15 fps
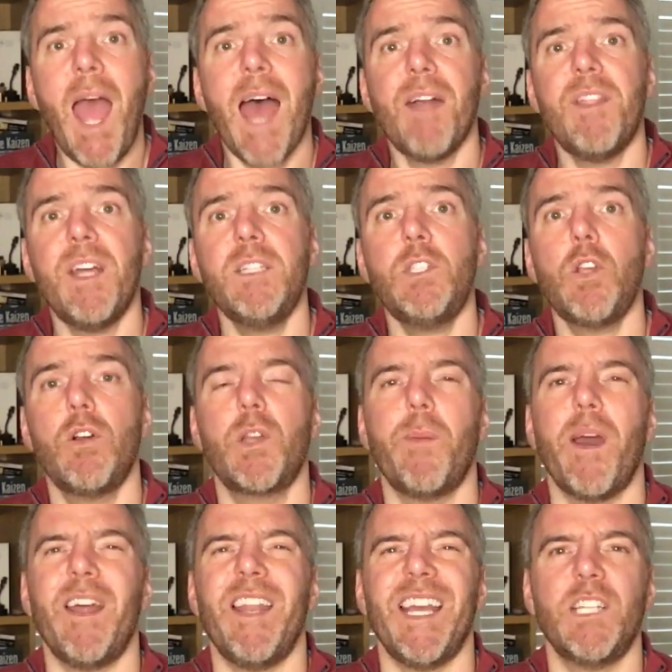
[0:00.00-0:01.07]
Then talk
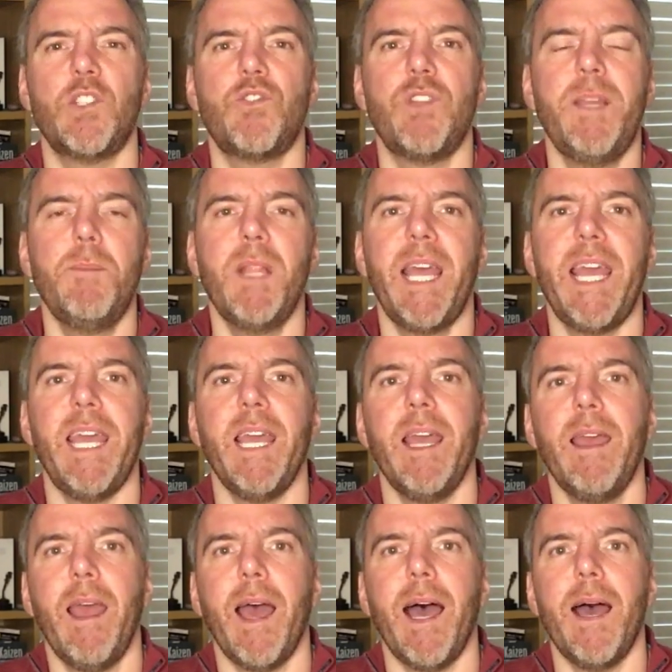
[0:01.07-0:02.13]
about an extremely
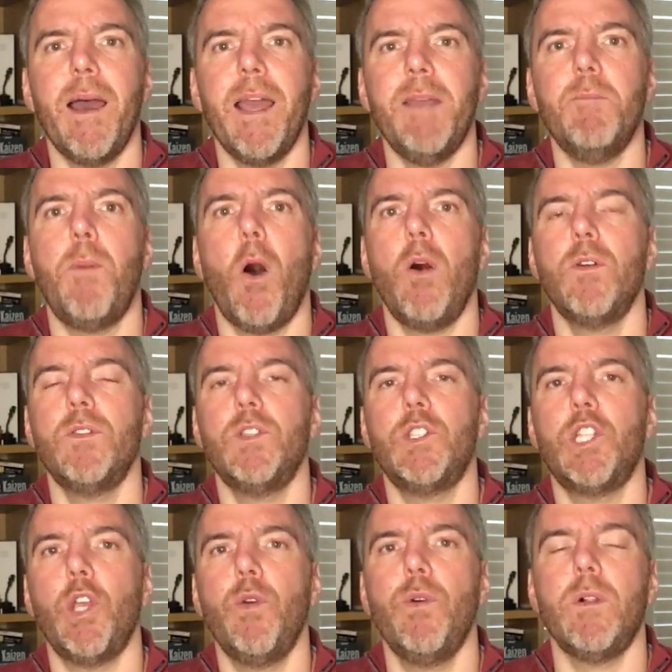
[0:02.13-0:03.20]
important
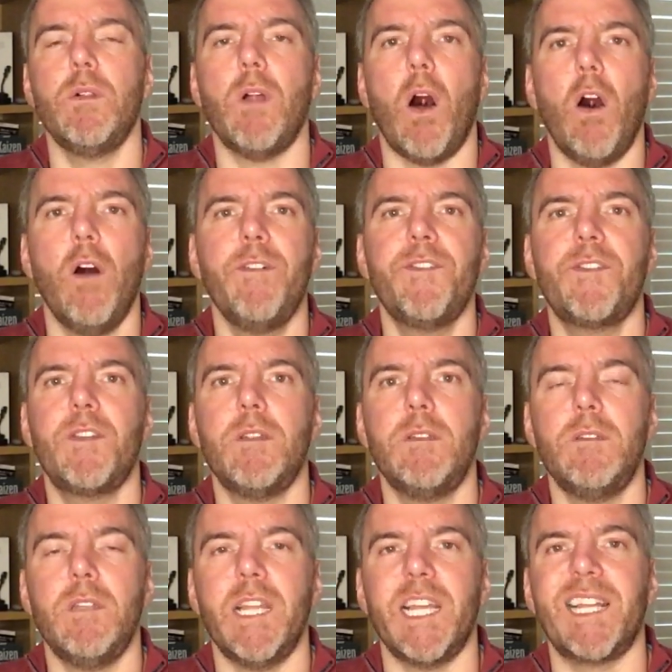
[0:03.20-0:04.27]
tool,
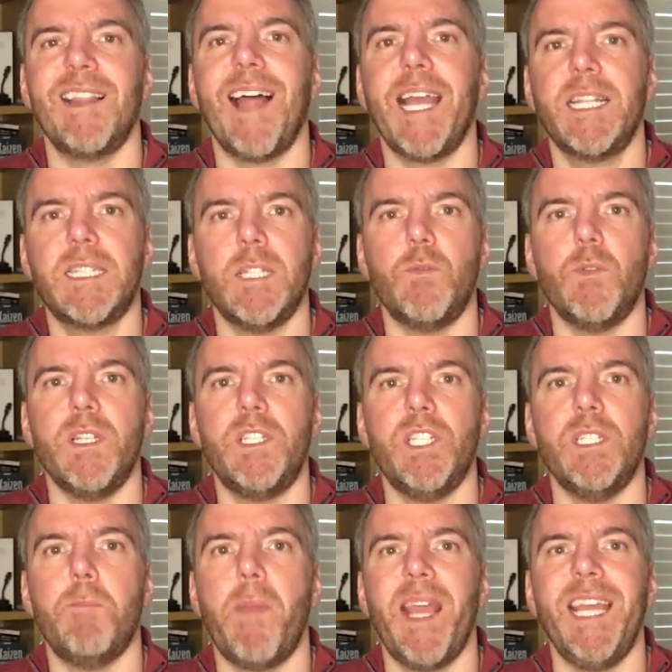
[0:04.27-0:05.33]
often neglected, which is
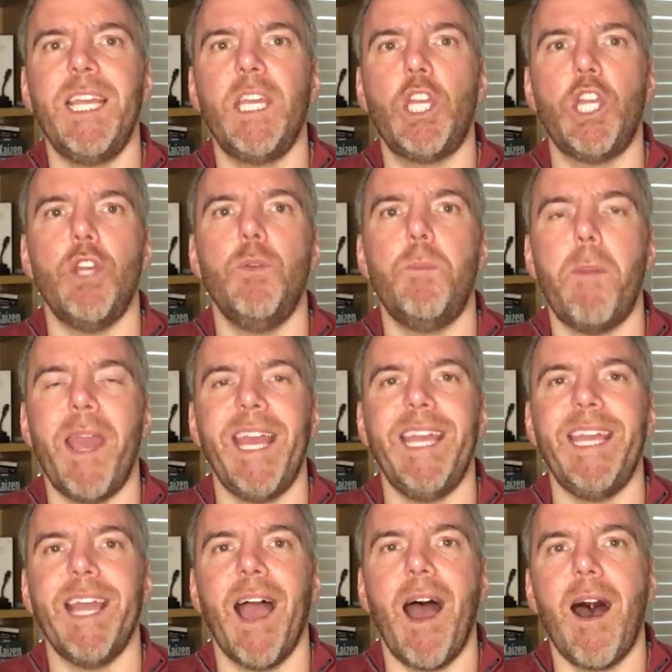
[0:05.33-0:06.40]

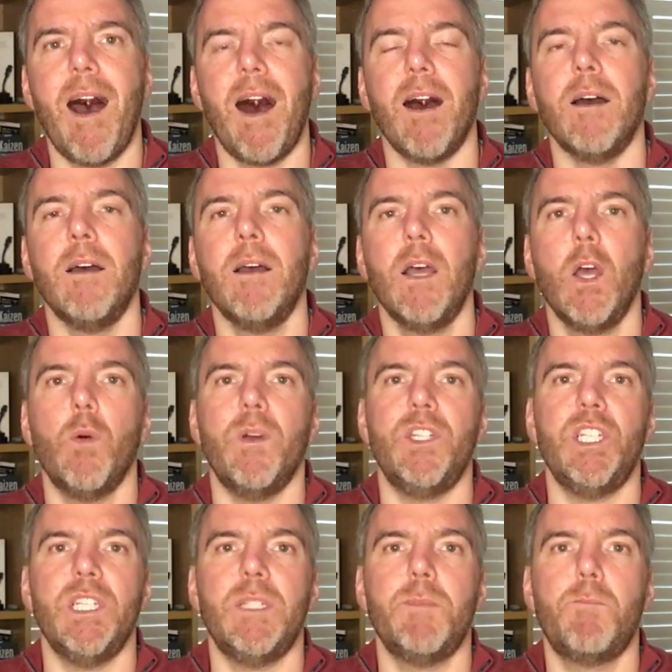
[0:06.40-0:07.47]
PQPR, which
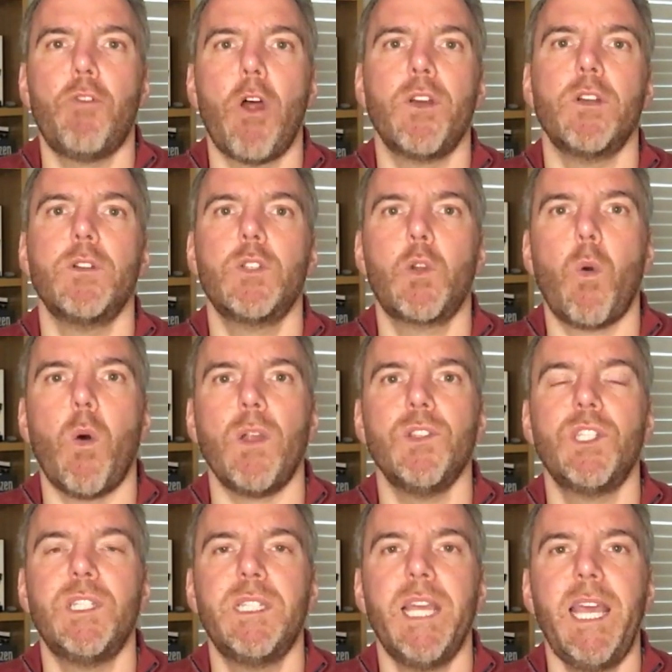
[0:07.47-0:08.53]
is product
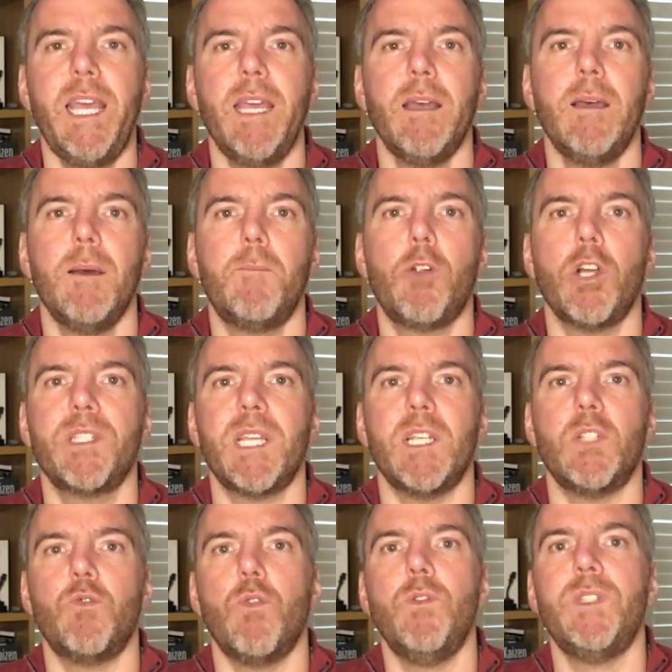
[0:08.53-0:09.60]
quantity
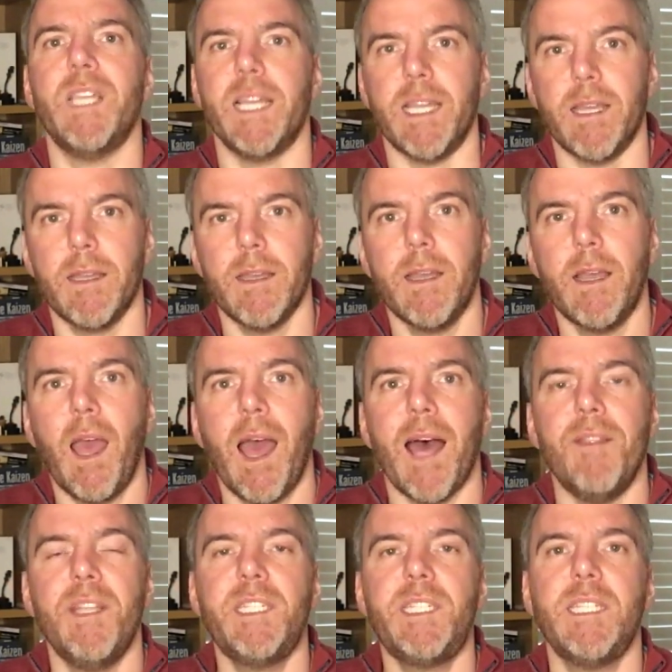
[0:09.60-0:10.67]
process routing.
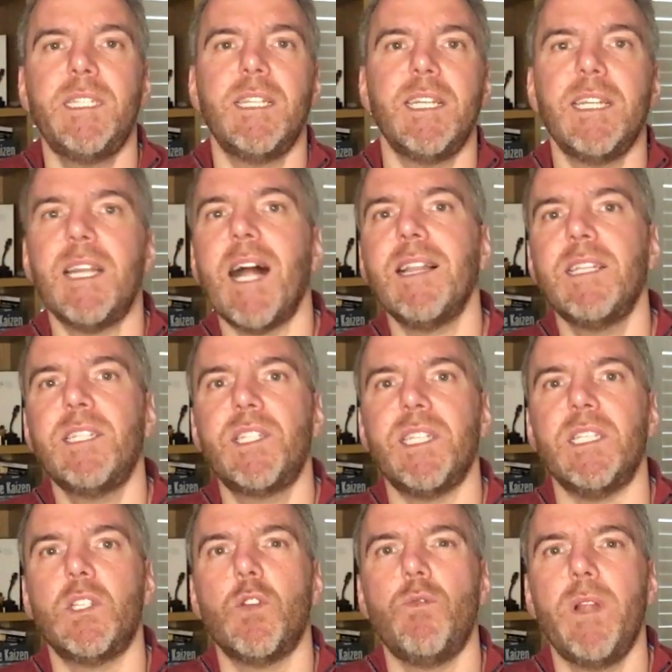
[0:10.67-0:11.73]
And this is an
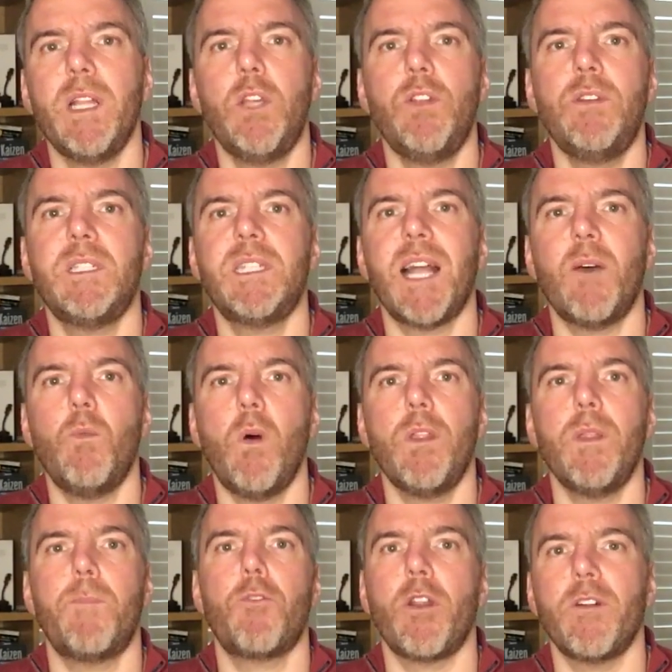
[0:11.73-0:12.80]
analysis to really understand what the
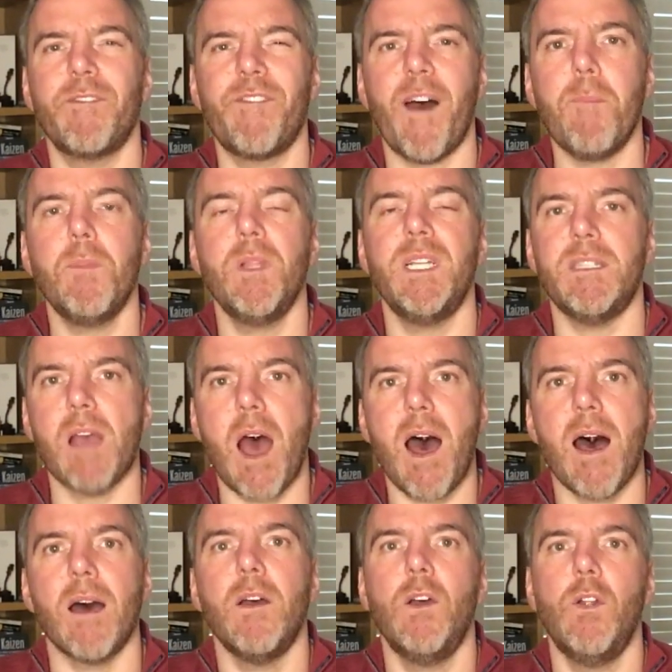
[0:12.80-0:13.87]
product families
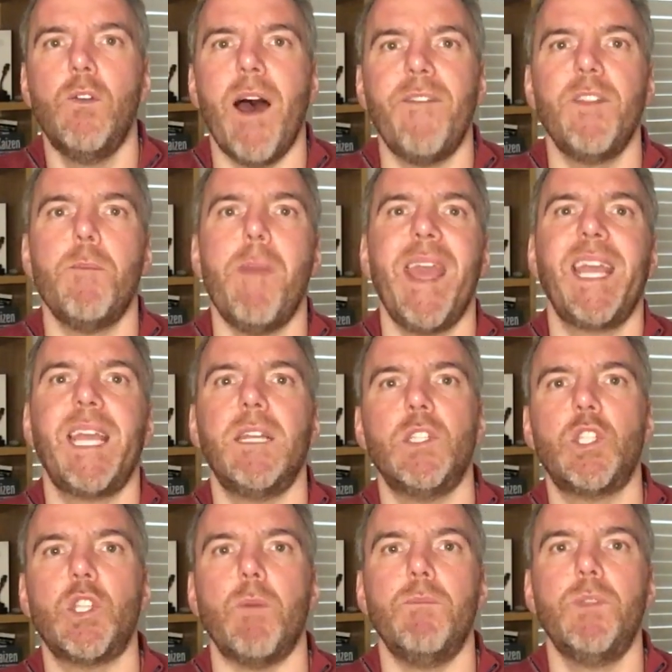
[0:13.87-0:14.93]
are, rather than making
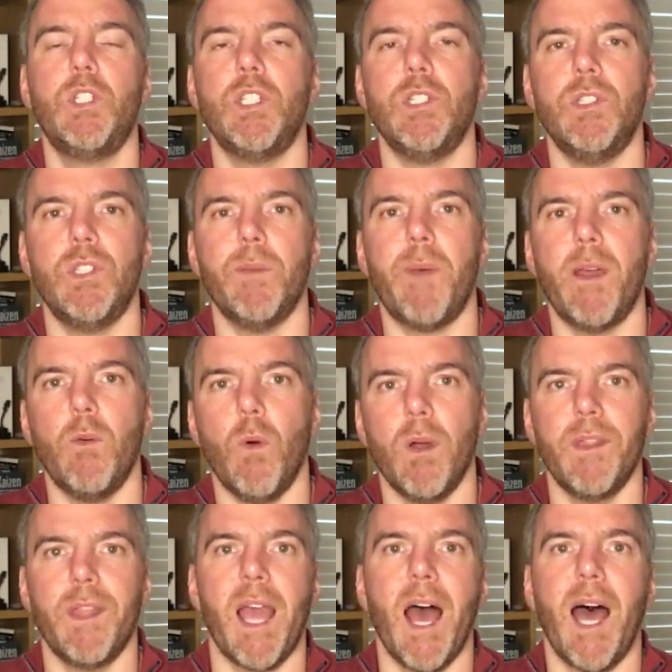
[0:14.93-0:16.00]
assumptions about what
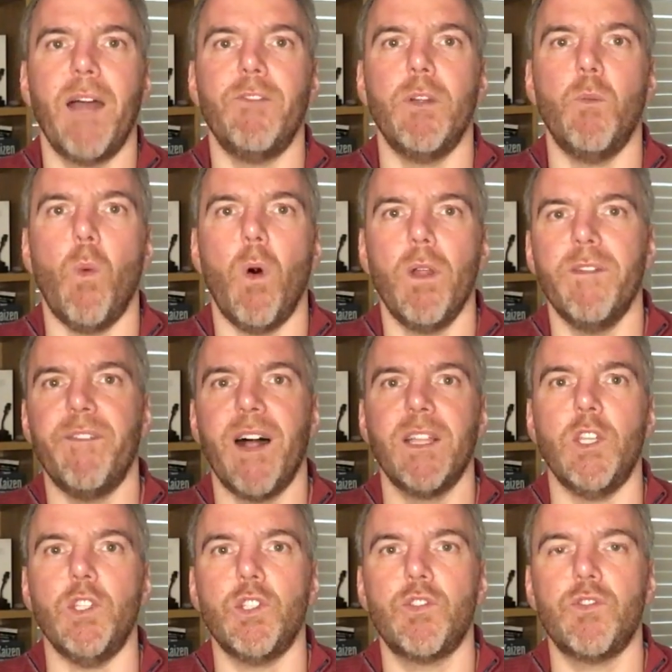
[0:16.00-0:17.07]
they are and what the
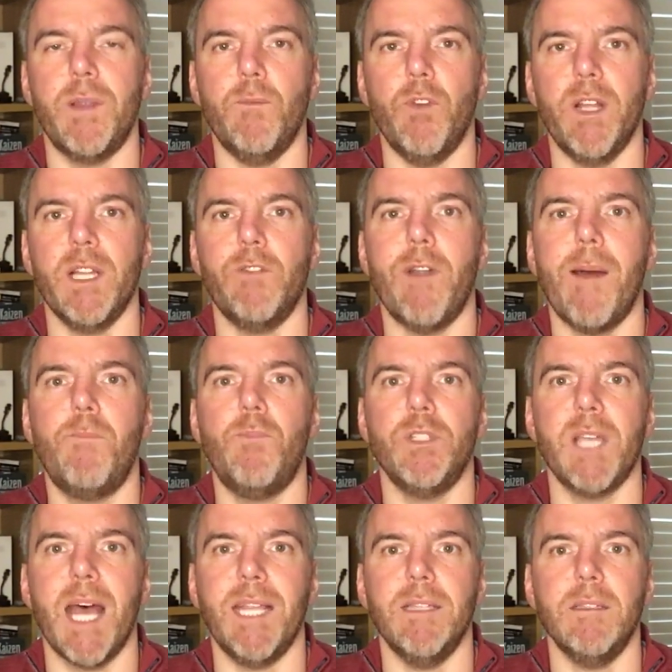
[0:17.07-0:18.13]
value stream really
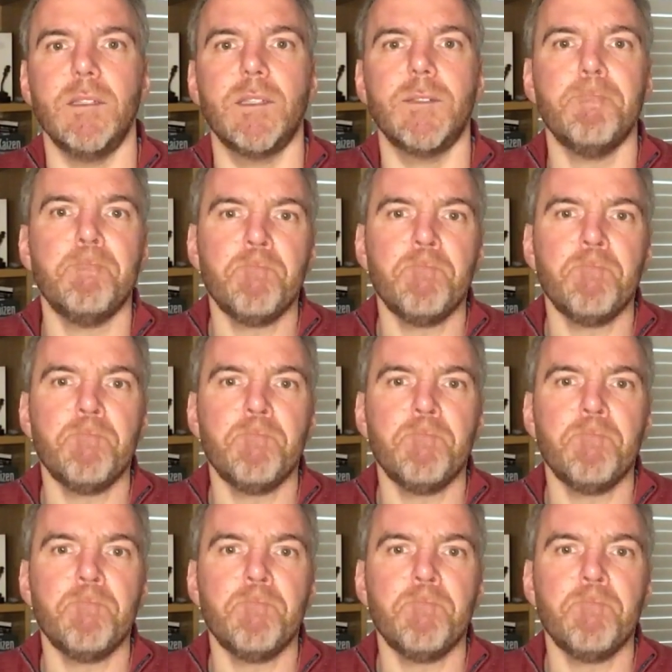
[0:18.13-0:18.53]
represents.